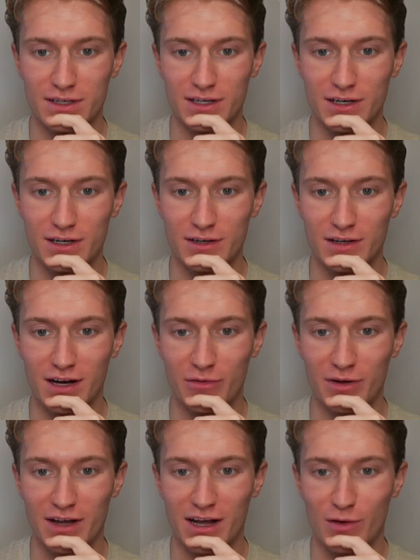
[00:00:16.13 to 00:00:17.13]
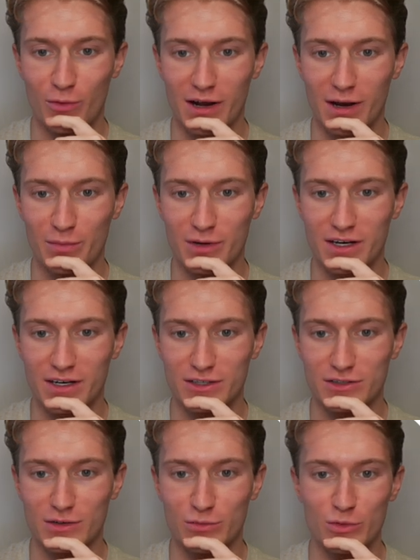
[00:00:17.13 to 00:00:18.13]
go. How we kind of went up here.
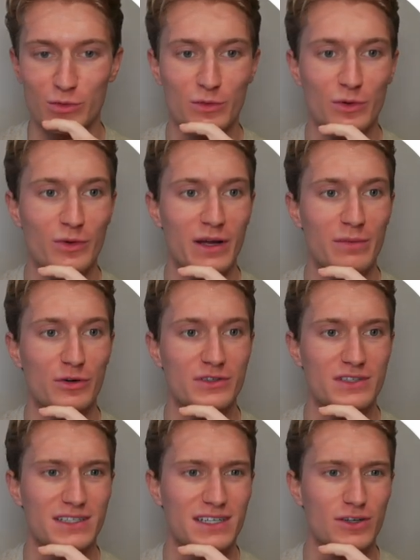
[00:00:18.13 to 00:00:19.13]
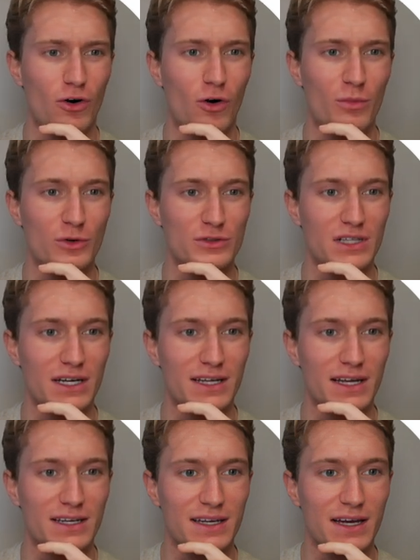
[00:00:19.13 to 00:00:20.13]
So boom, boom, boom, 8.6. That's almost like
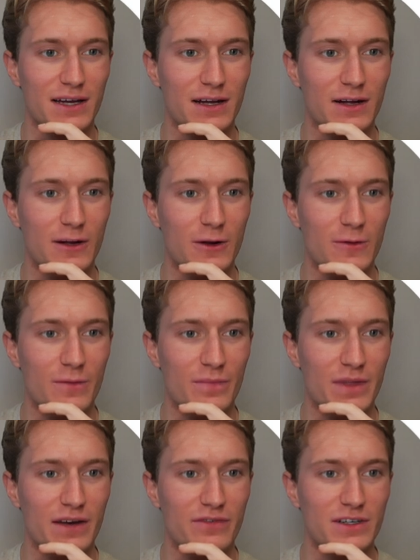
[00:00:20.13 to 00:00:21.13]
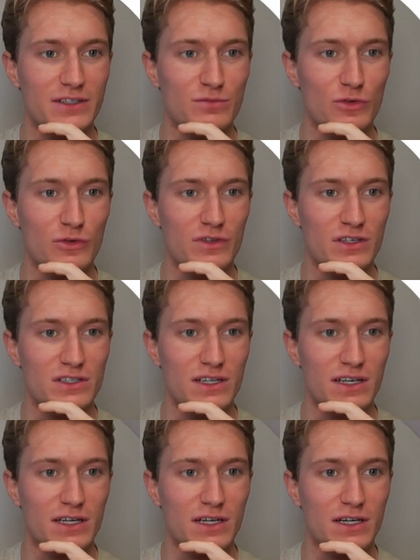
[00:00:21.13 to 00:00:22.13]
10k. And then if I just move this thing
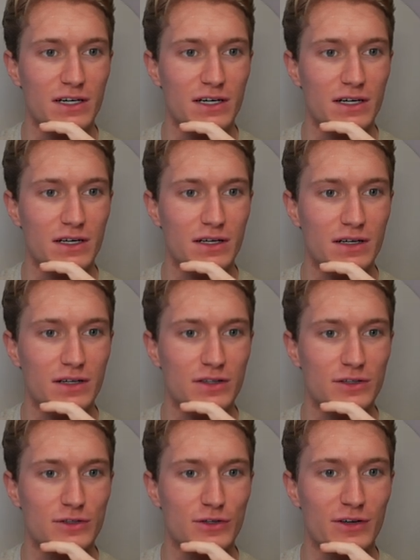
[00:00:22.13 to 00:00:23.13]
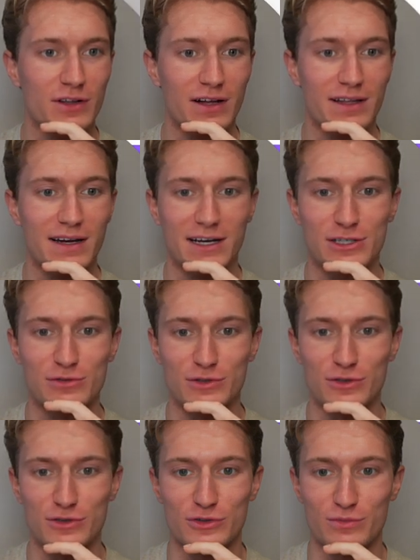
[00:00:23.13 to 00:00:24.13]
here to show you like the actual
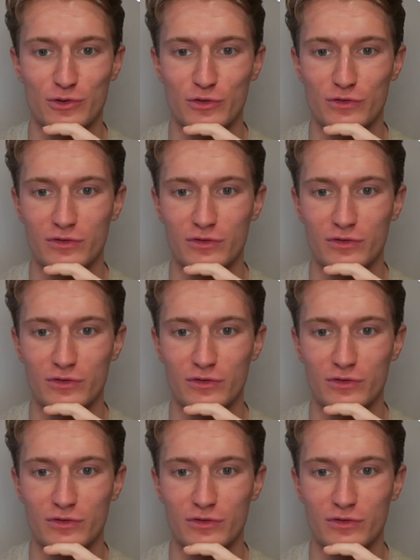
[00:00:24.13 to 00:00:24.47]
social proof.